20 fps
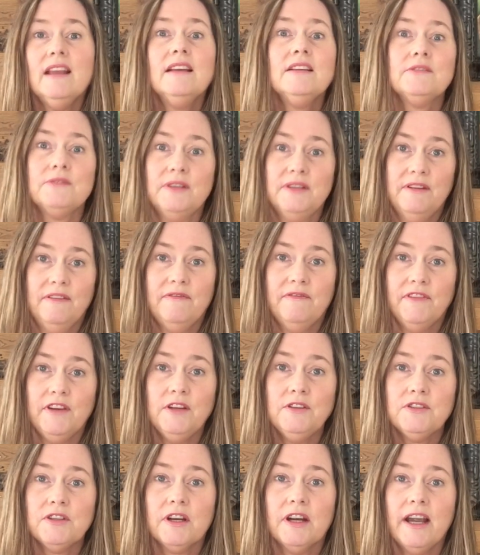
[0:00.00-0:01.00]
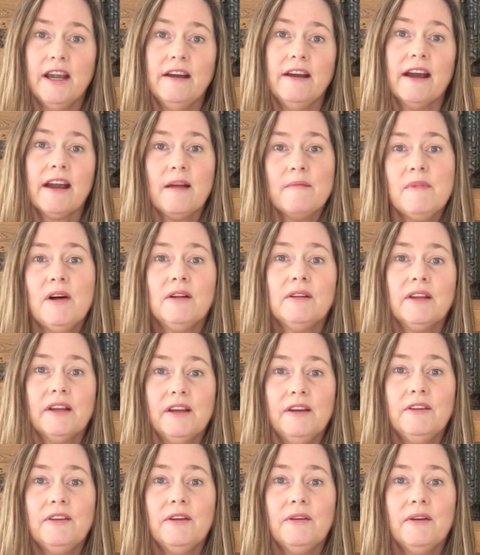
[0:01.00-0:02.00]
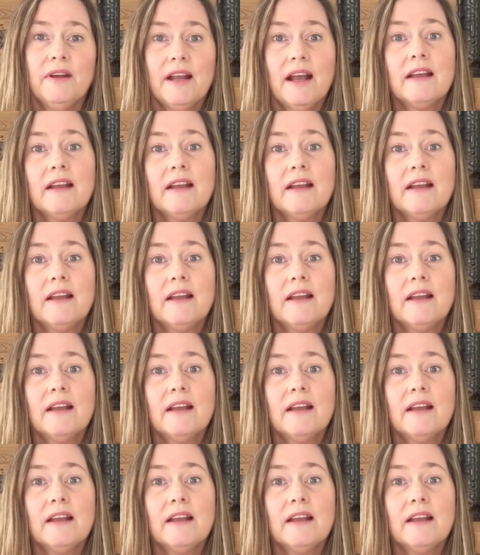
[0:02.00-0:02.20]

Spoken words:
So in the future, Eric, I'm holding you to it.